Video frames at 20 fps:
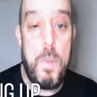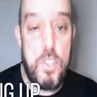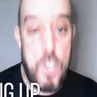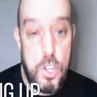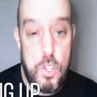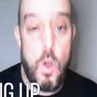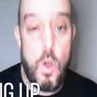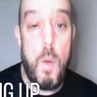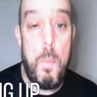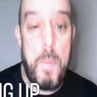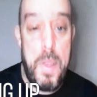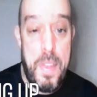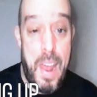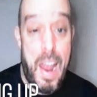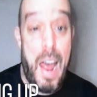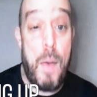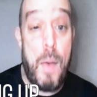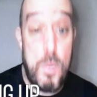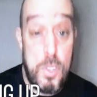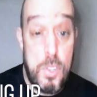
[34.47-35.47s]
She taught me that
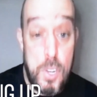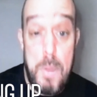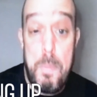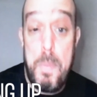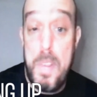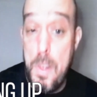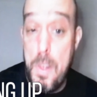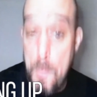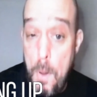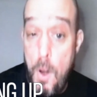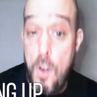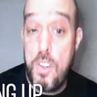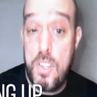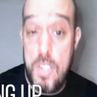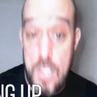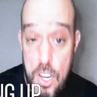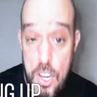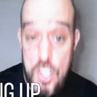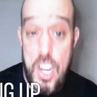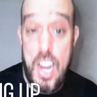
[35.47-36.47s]
I was going to be the
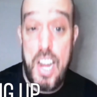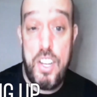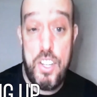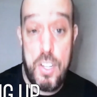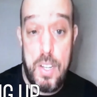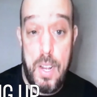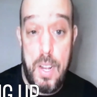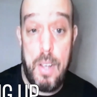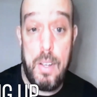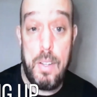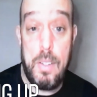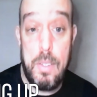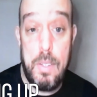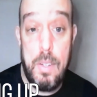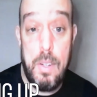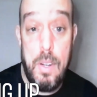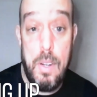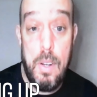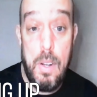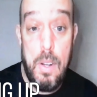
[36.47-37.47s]
person to change things,
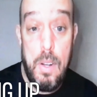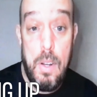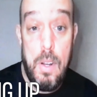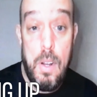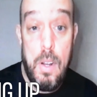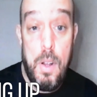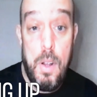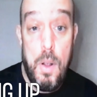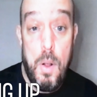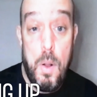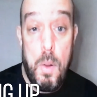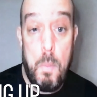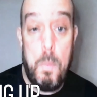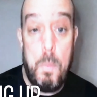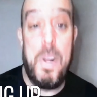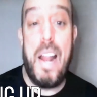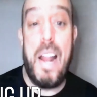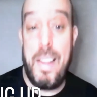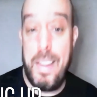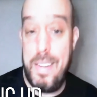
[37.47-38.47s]

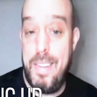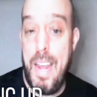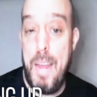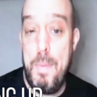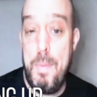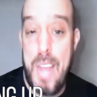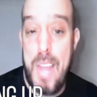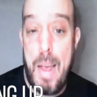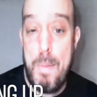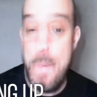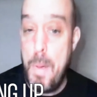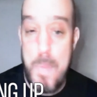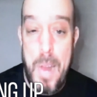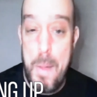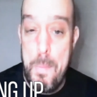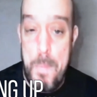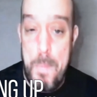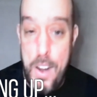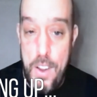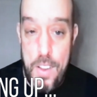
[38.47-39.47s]
but at the same time, I'm
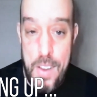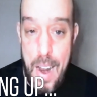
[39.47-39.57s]
not better than